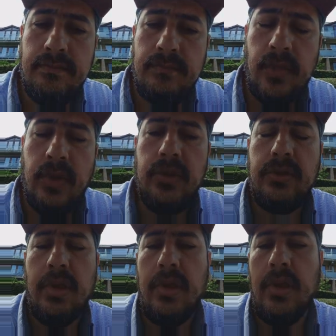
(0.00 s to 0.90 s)
They
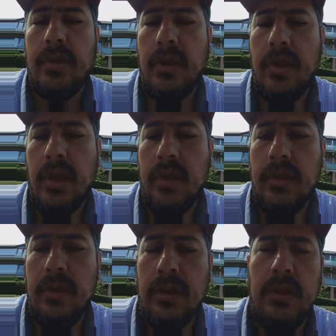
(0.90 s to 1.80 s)
say again and
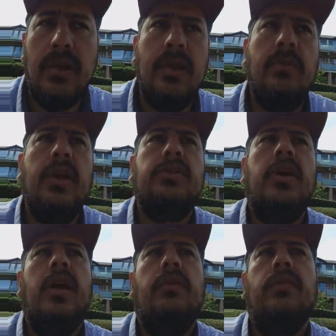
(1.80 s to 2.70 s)
again, they makes
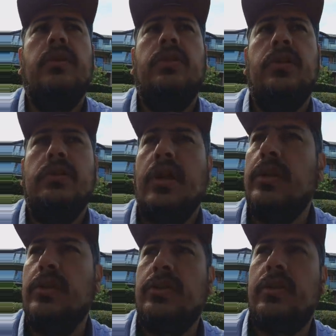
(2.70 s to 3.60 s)
everything I
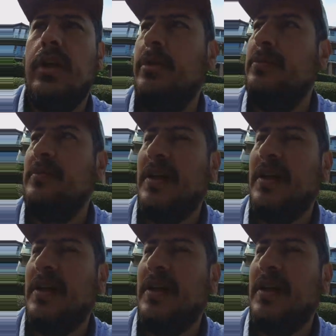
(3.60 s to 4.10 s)
describe